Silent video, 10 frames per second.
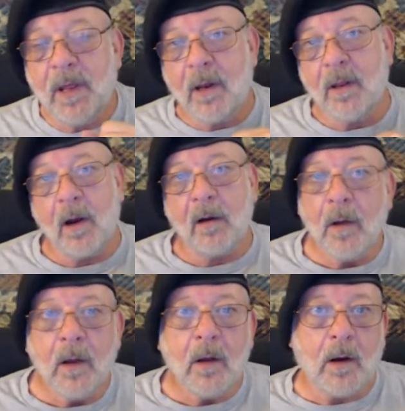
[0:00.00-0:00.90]
in there
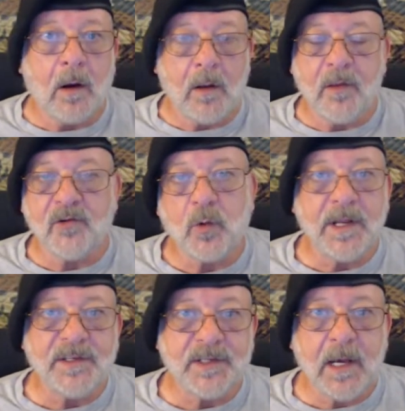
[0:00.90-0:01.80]
on the
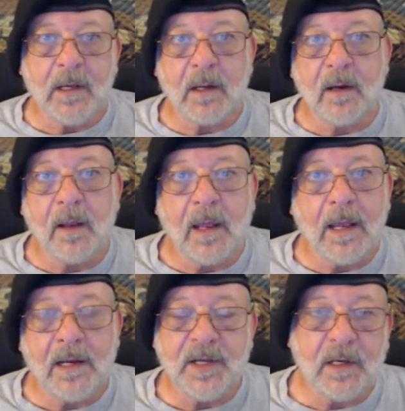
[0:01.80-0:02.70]
22nd
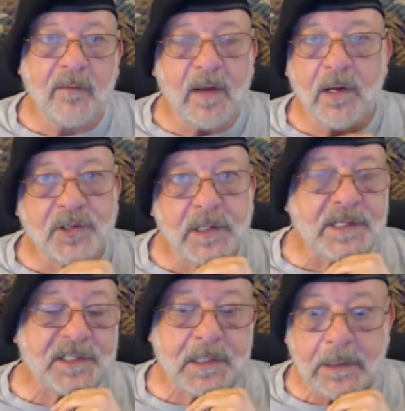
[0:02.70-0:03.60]
and take advantage of
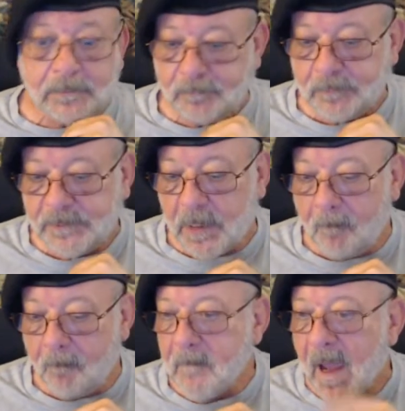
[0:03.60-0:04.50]
this sale. So
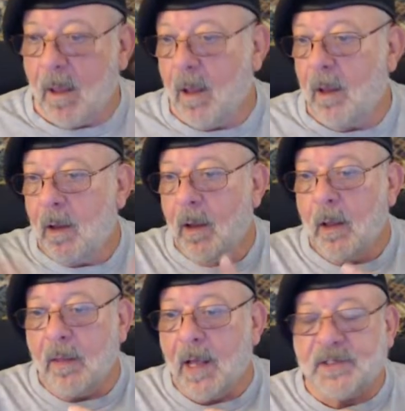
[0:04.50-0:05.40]

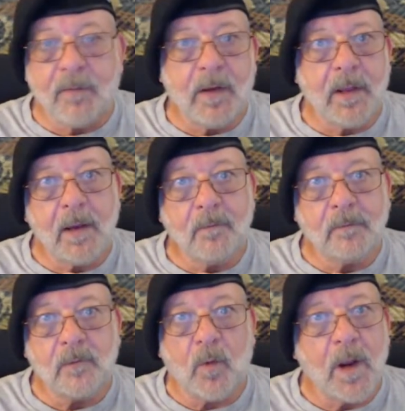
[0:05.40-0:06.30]
that's everything.
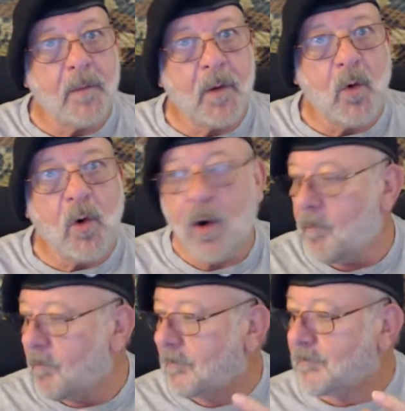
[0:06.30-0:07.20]
Raymond Moore,
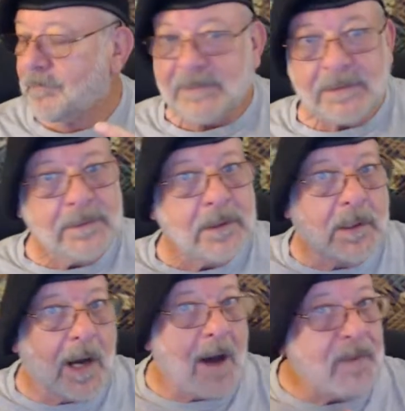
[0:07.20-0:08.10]

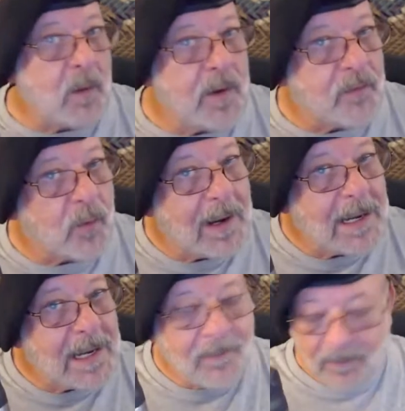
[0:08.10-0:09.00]
Coffee with
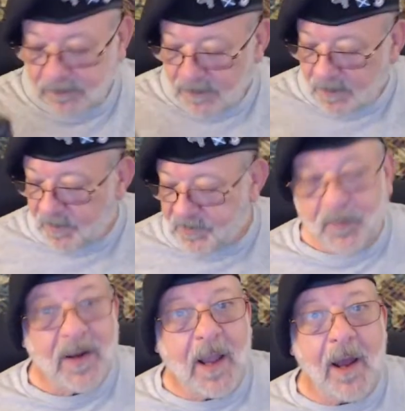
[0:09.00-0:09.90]
Ray. It's
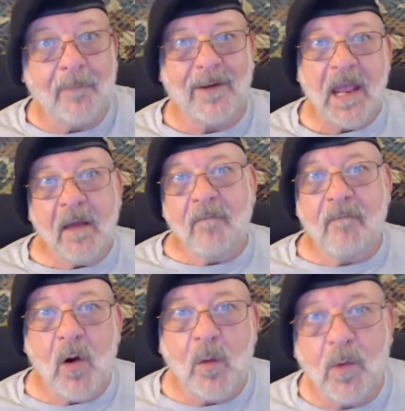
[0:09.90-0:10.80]
been kind of an
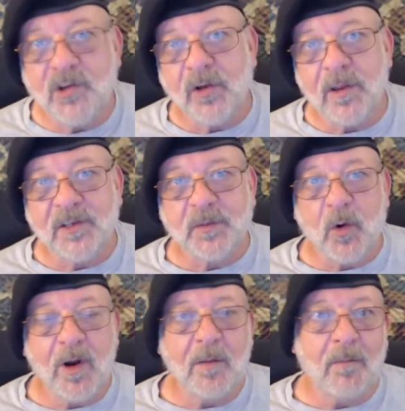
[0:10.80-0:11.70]
infomercial this
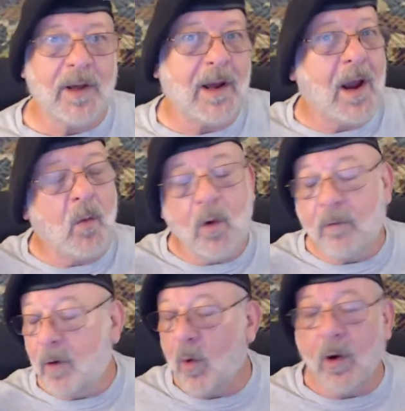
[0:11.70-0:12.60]
morning, but I
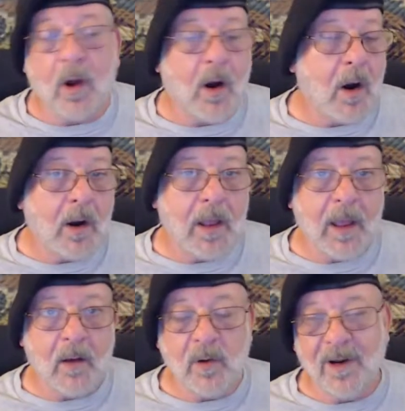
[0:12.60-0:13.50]
really work hard
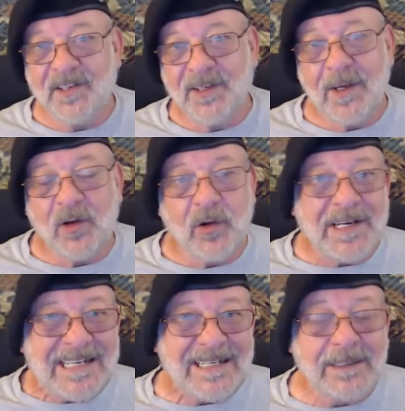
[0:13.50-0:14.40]
at, when I see
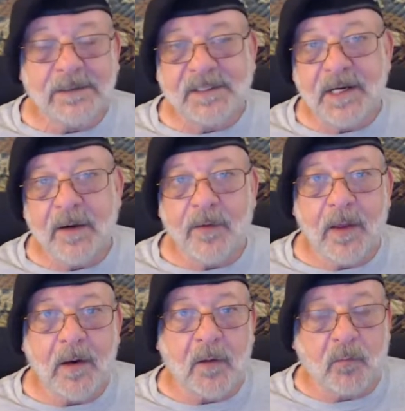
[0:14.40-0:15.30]
good deals and
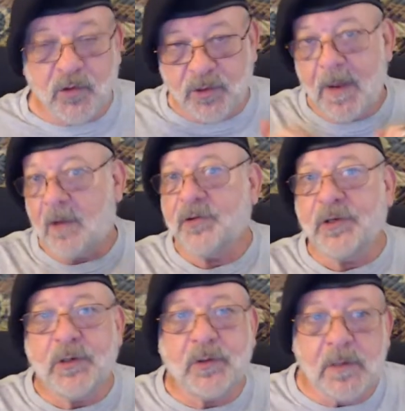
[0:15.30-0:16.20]
everything, to push them out to
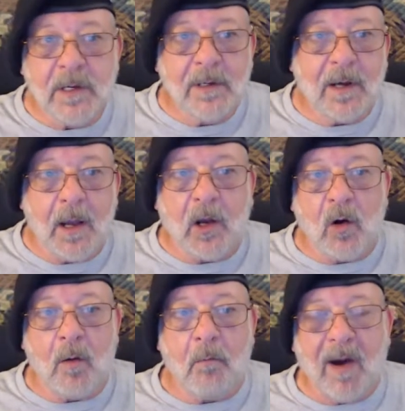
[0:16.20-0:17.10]
you. I
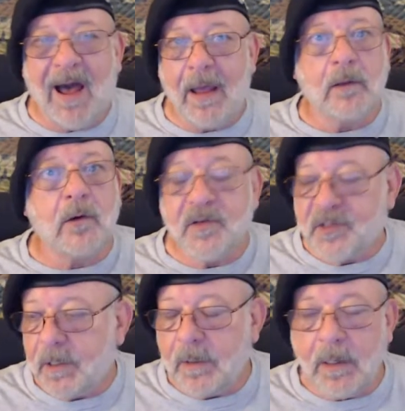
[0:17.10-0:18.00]
call them buy
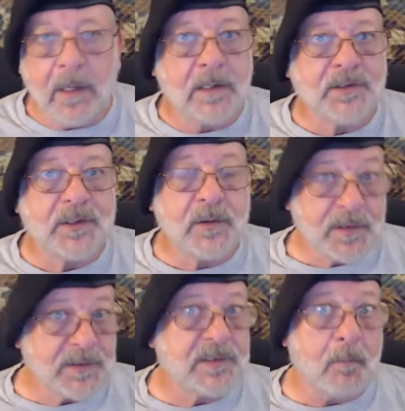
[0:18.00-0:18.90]
alerts. And so
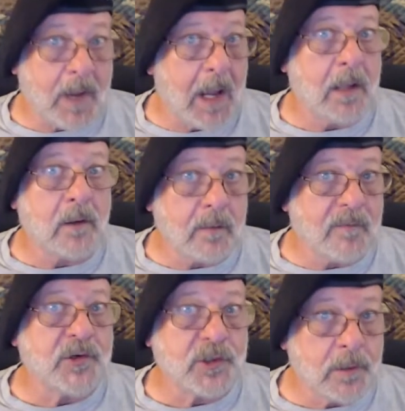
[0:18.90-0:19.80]
this is a buy alert
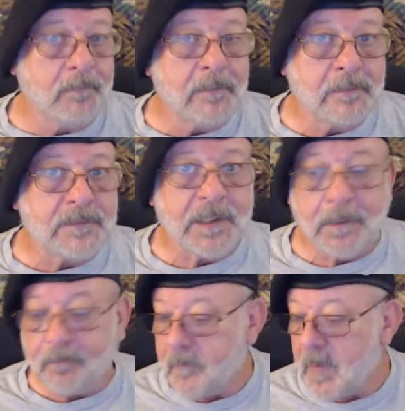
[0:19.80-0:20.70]
for sure.
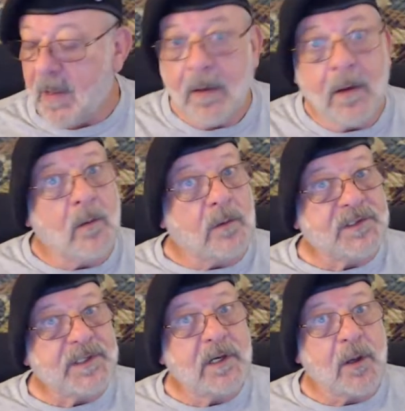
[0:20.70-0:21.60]
So we'll
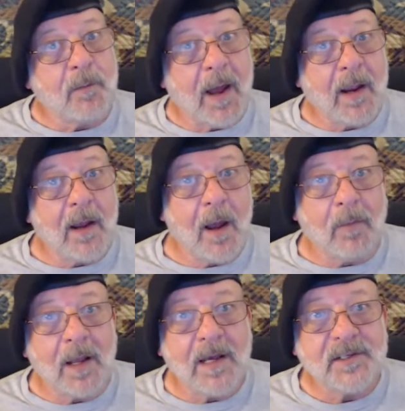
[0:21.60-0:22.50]
see you. Goodbye.
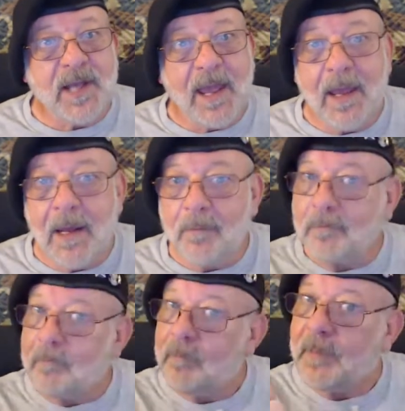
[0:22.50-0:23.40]
God bless. And
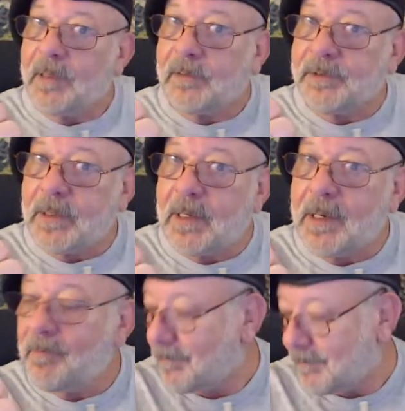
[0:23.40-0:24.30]
kilt on.